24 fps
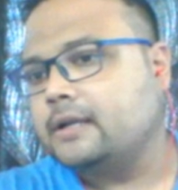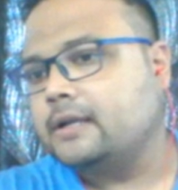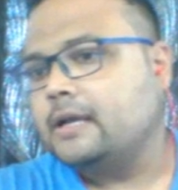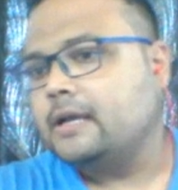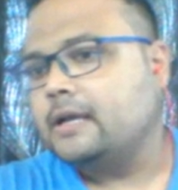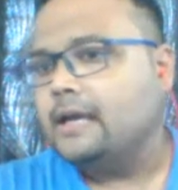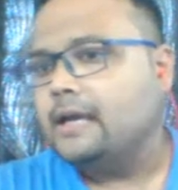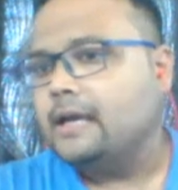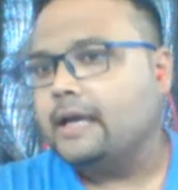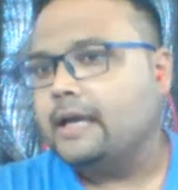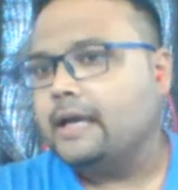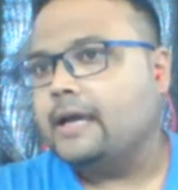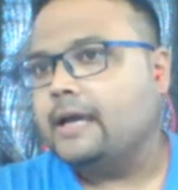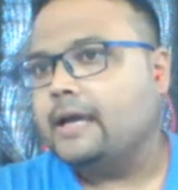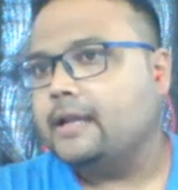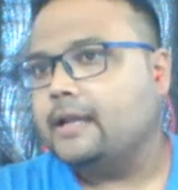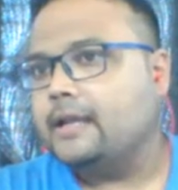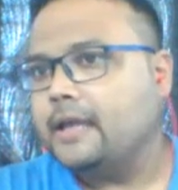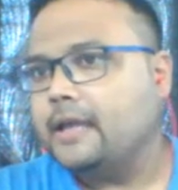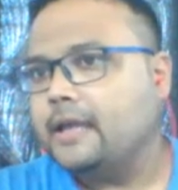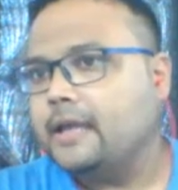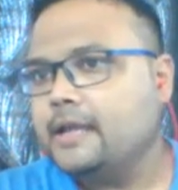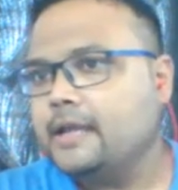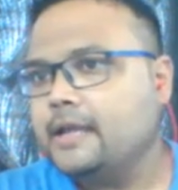And
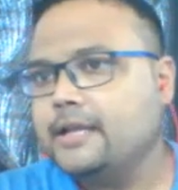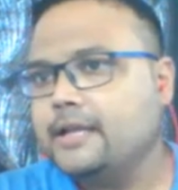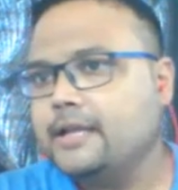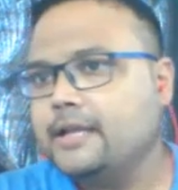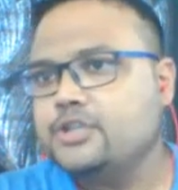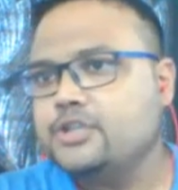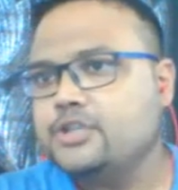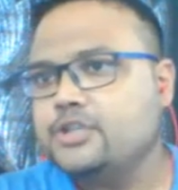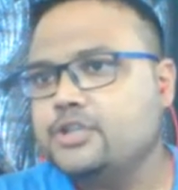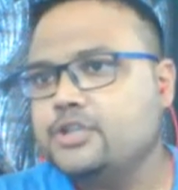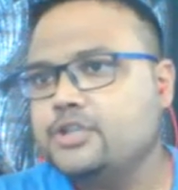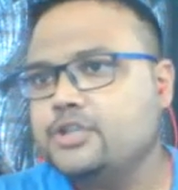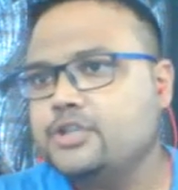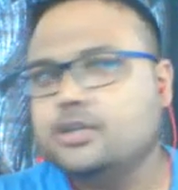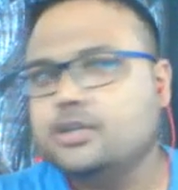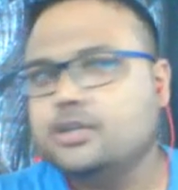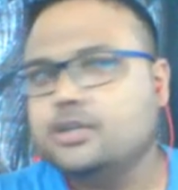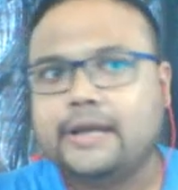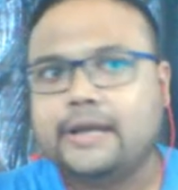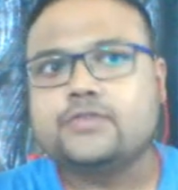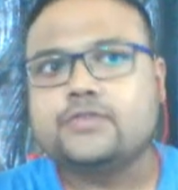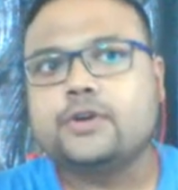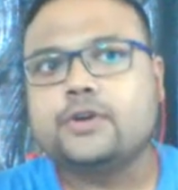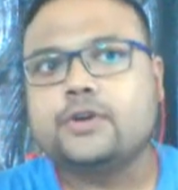in addition, as
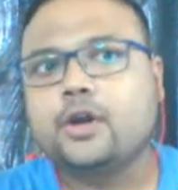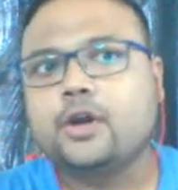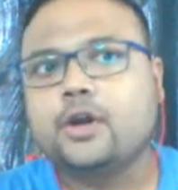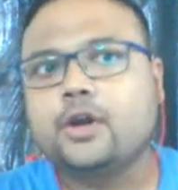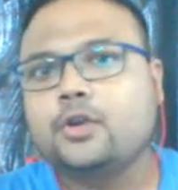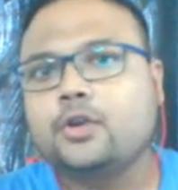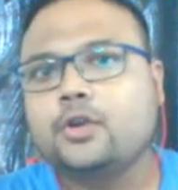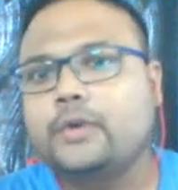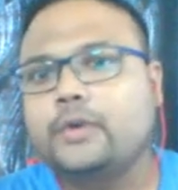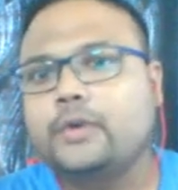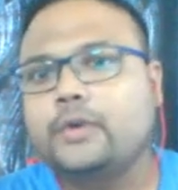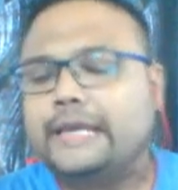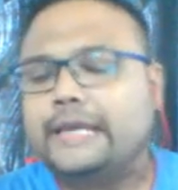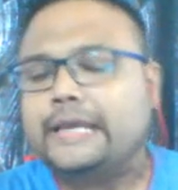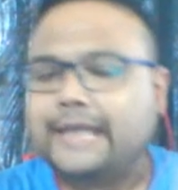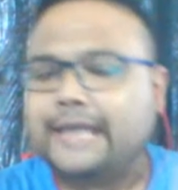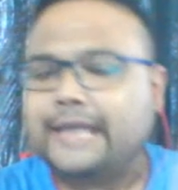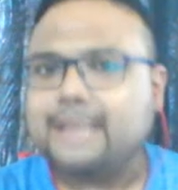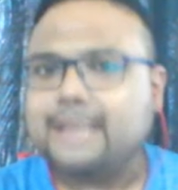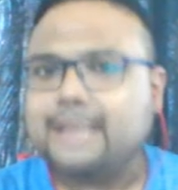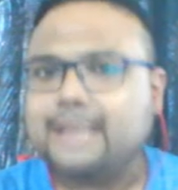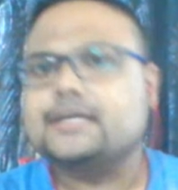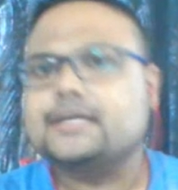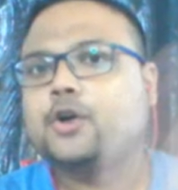we all know, it has a
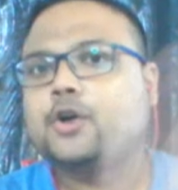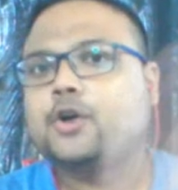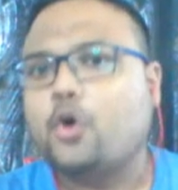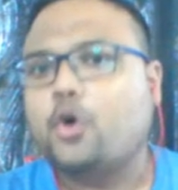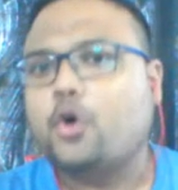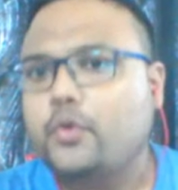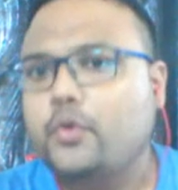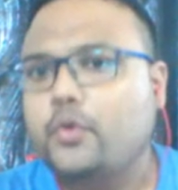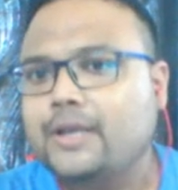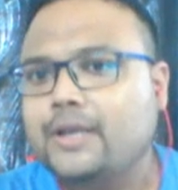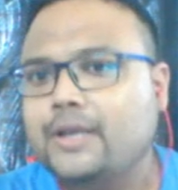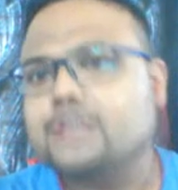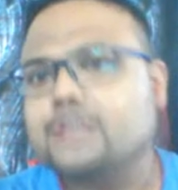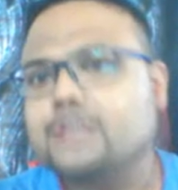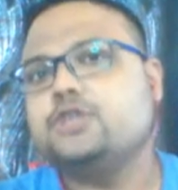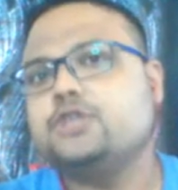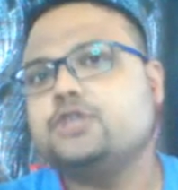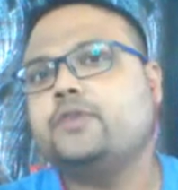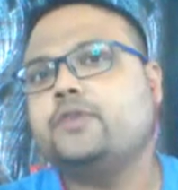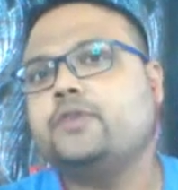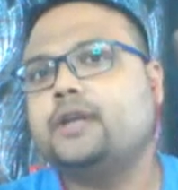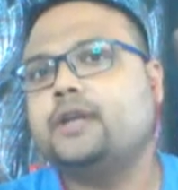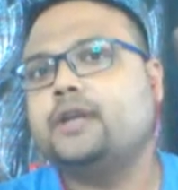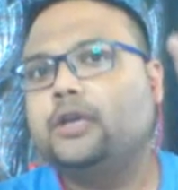correlation with
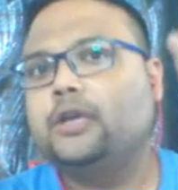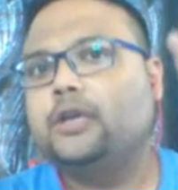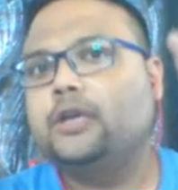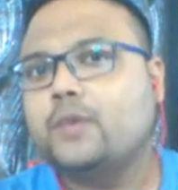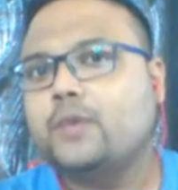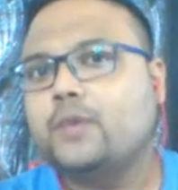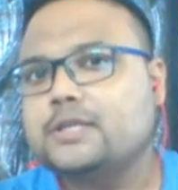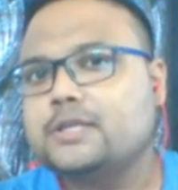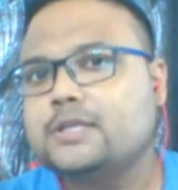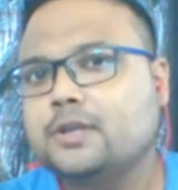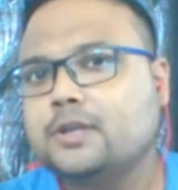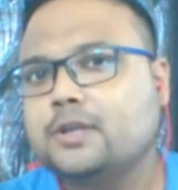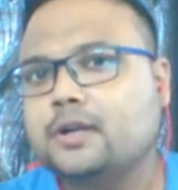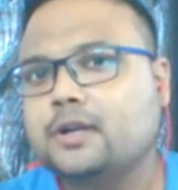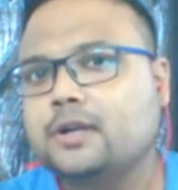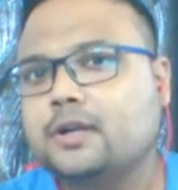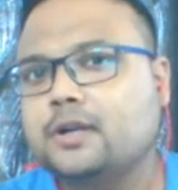the US dollar,